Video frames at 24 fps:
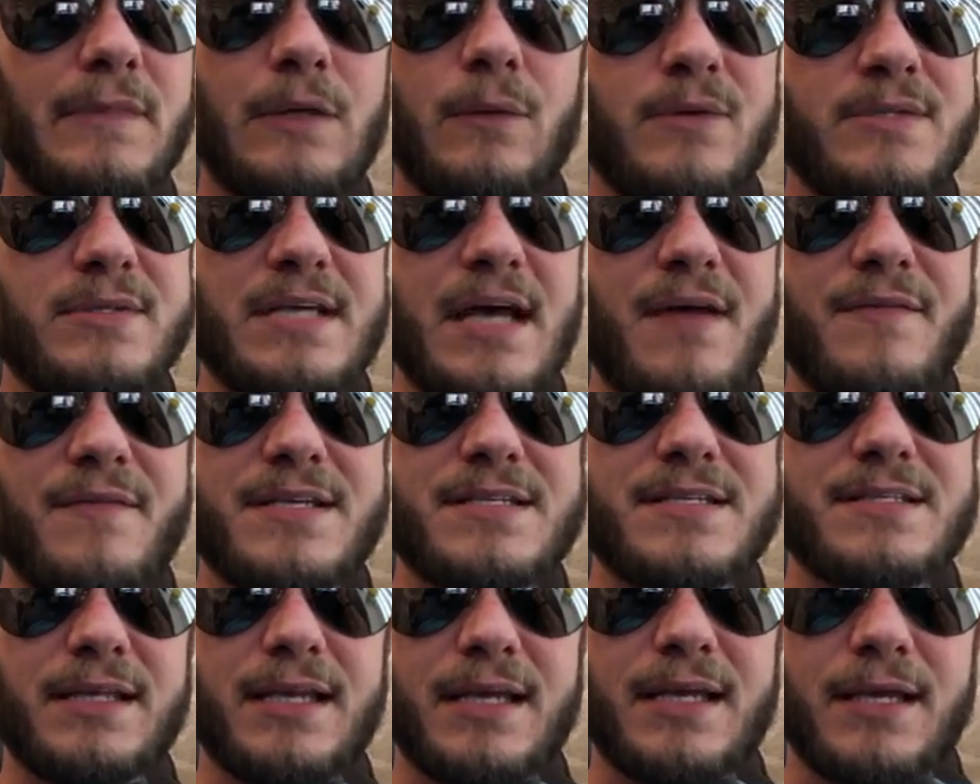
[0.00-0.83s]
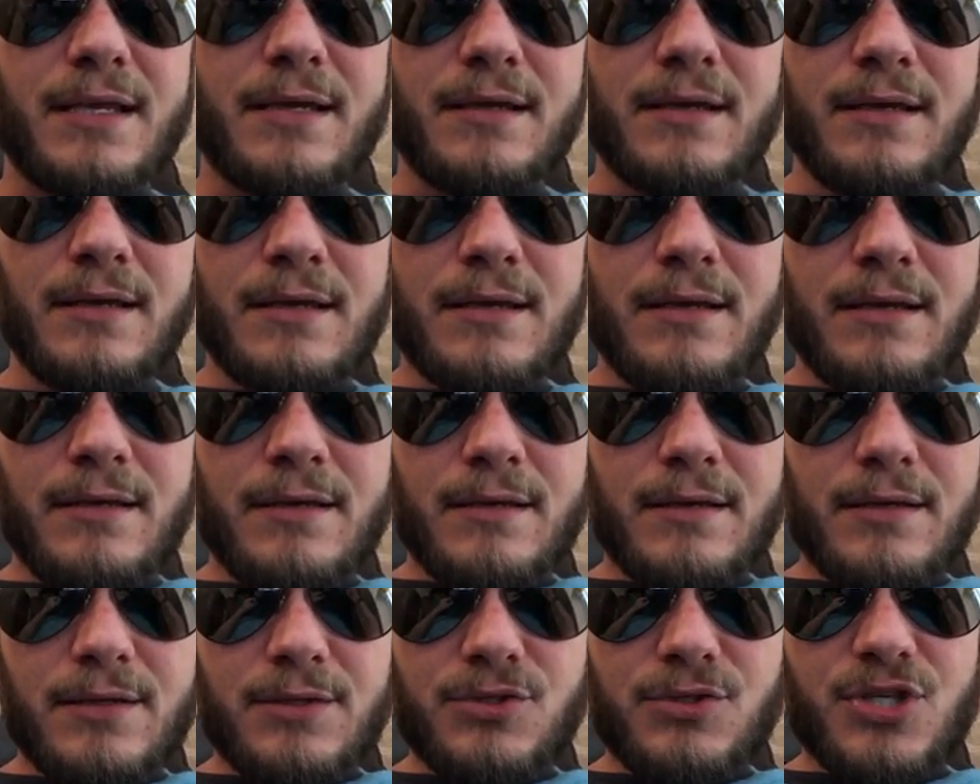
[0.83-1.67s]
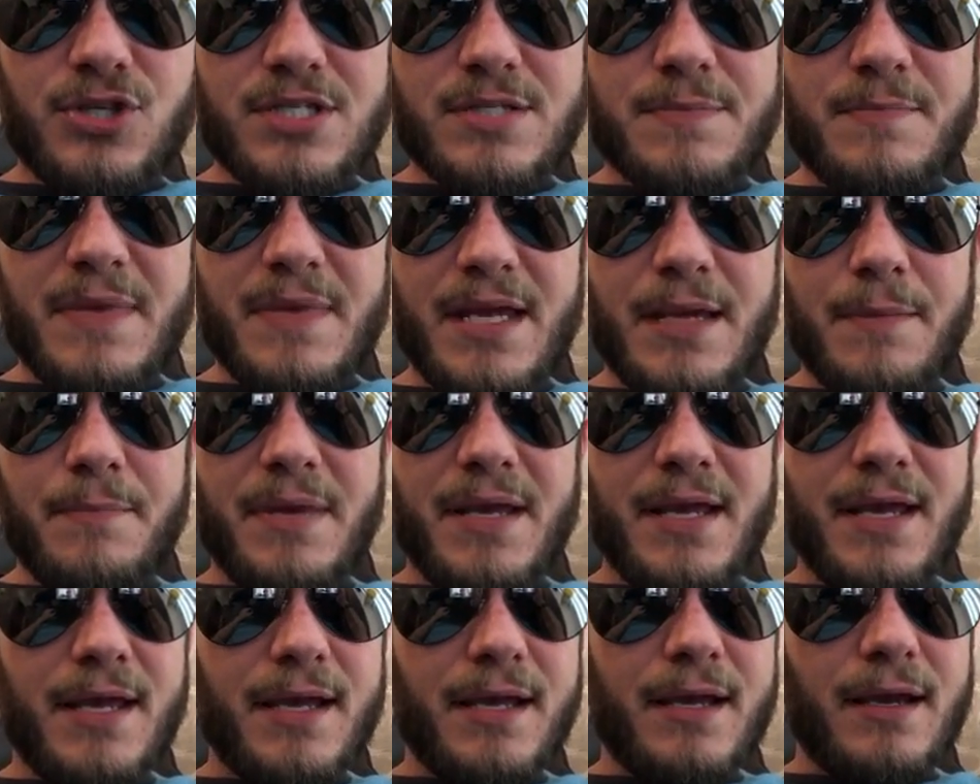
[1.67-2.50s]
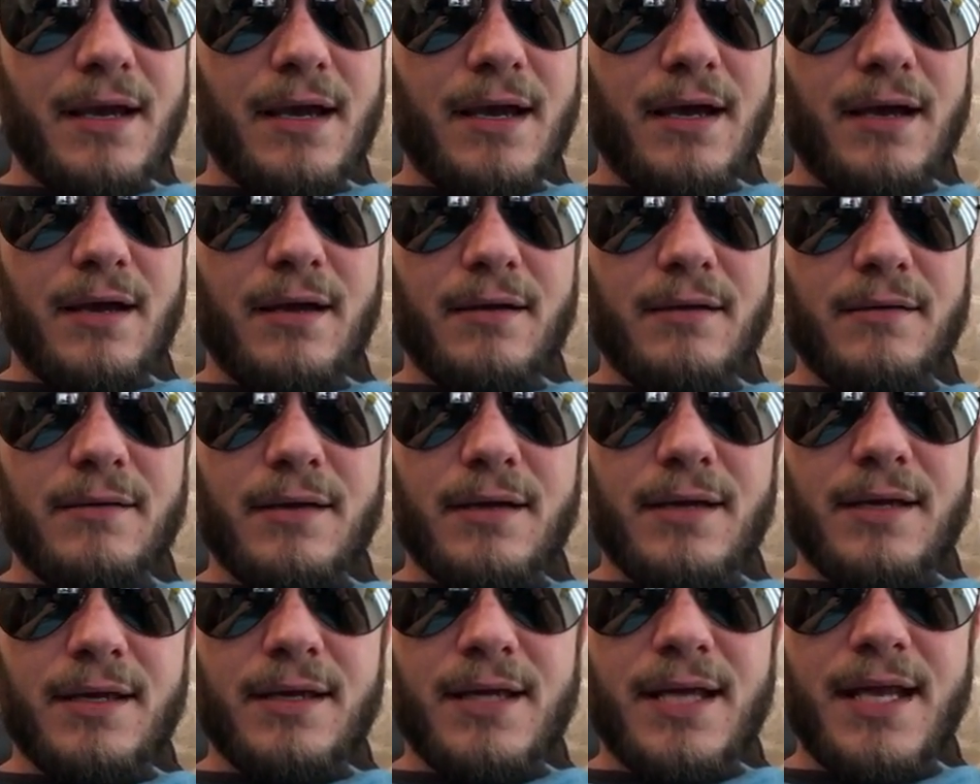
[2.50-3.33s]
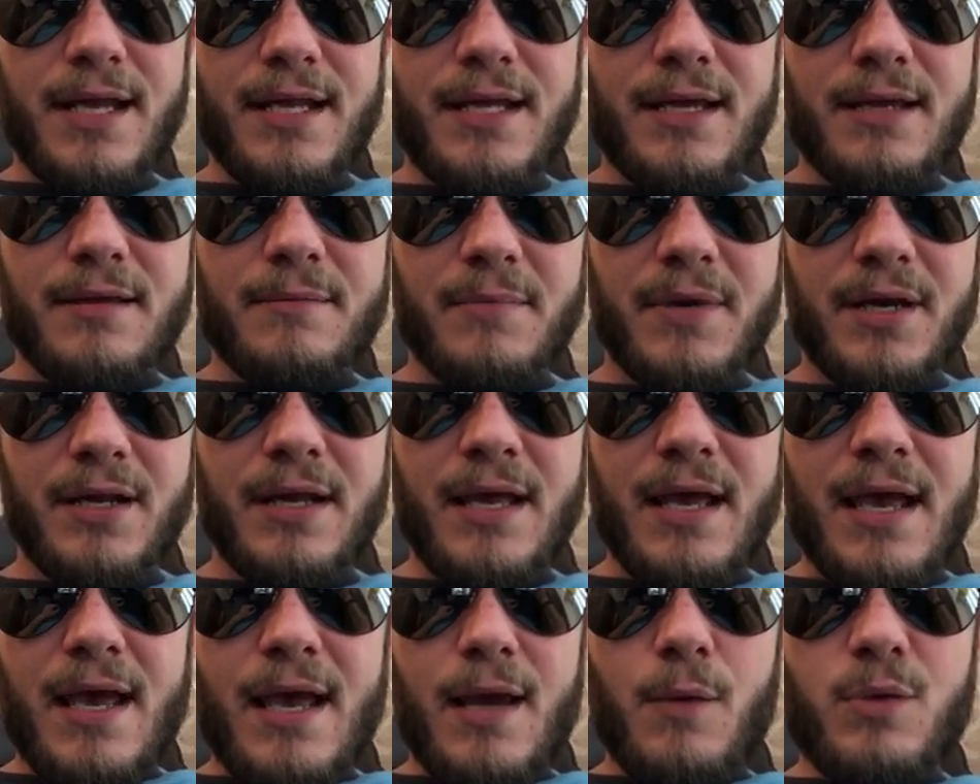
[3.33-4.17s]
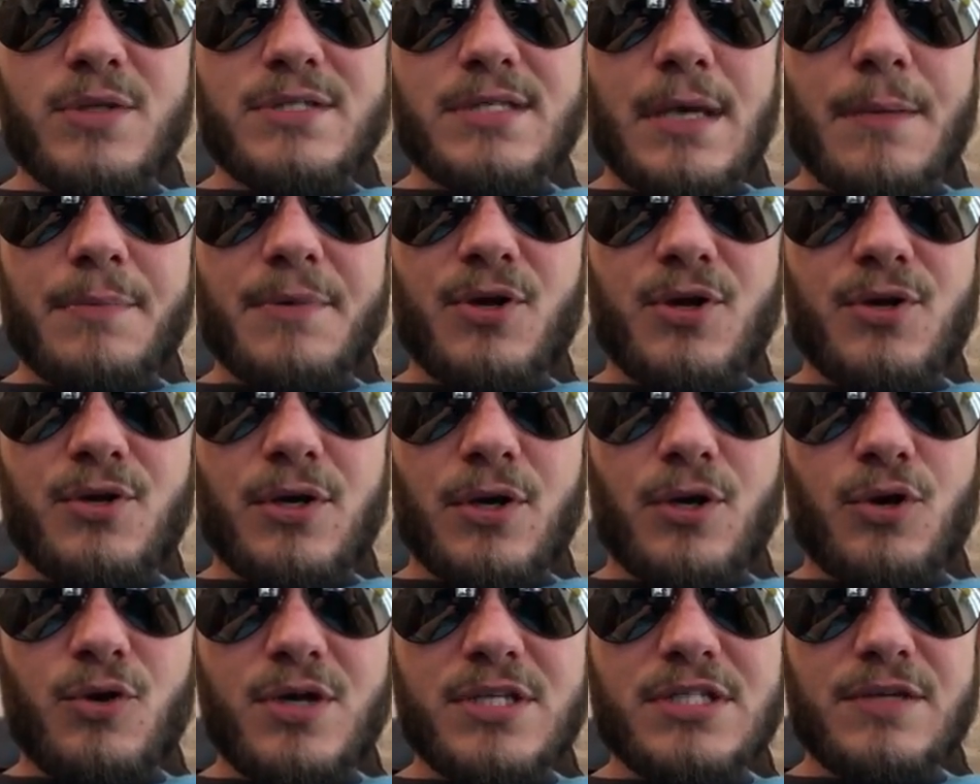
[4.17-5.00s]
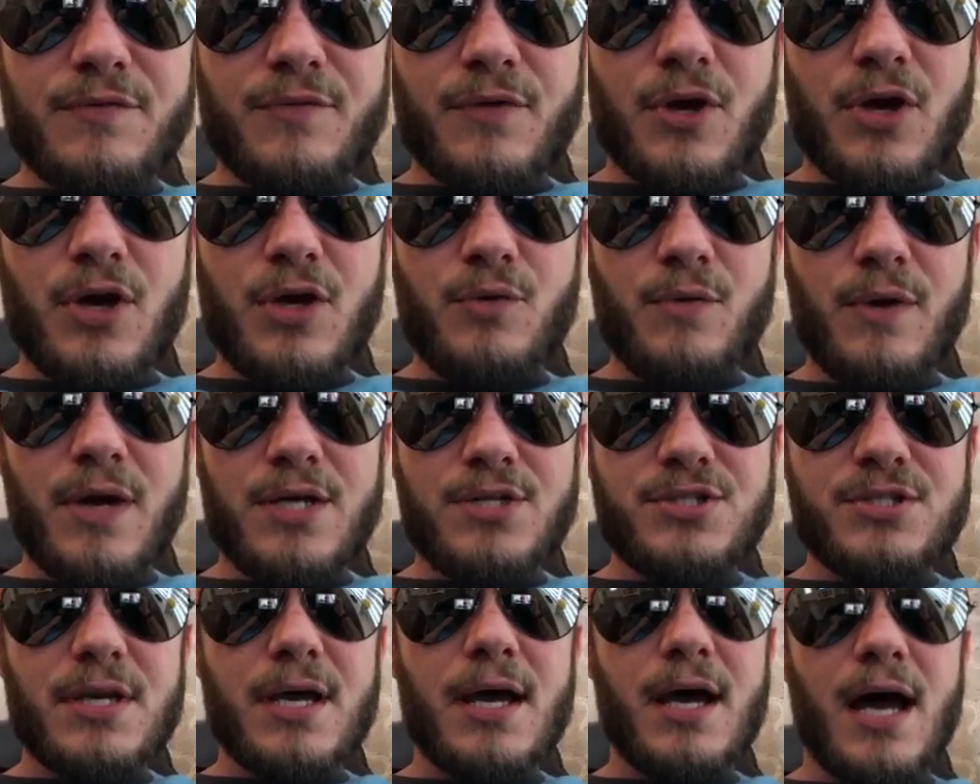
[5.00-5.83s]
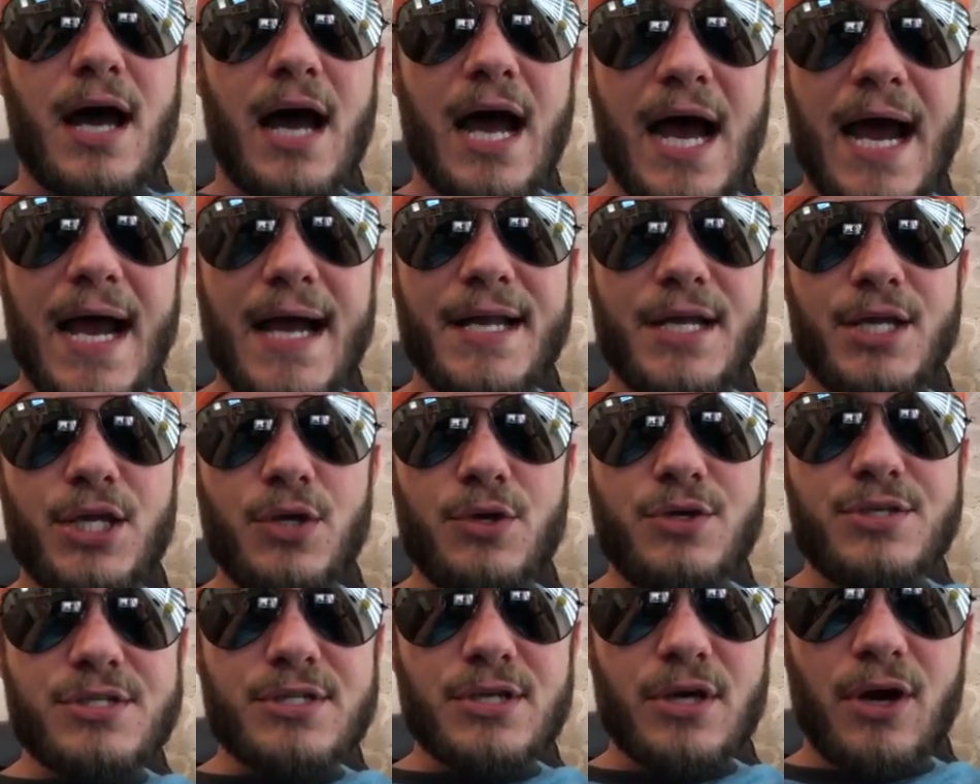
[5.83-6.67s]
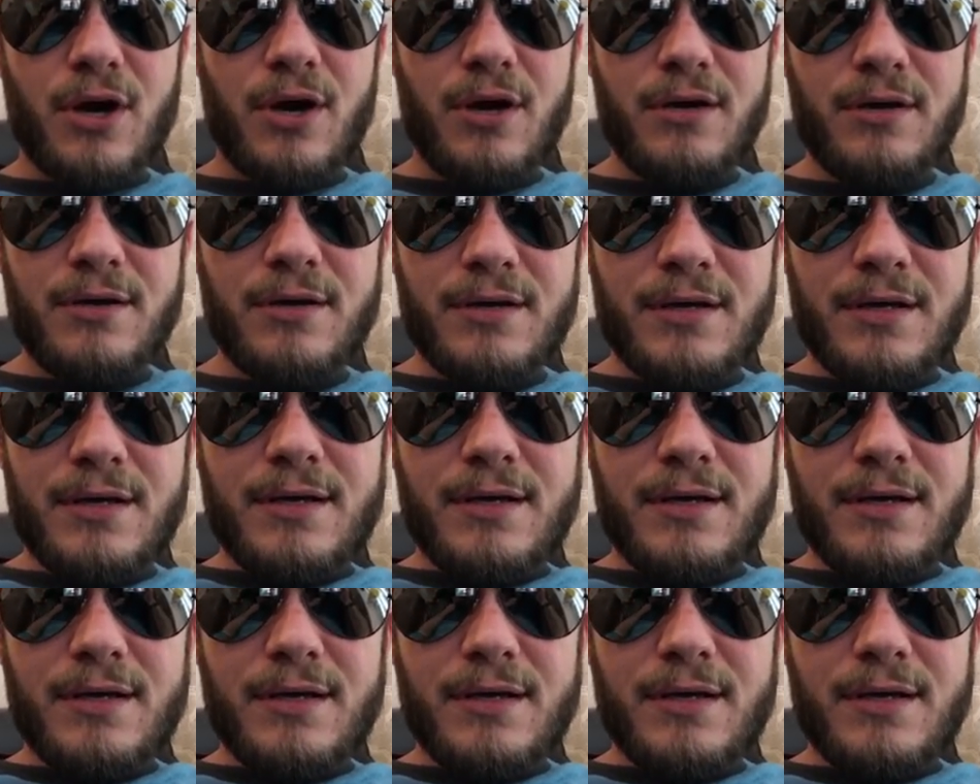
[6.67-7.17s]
was obviously just me being an idiot. But what's up, Christopher Goodrich? Hi to you, sir.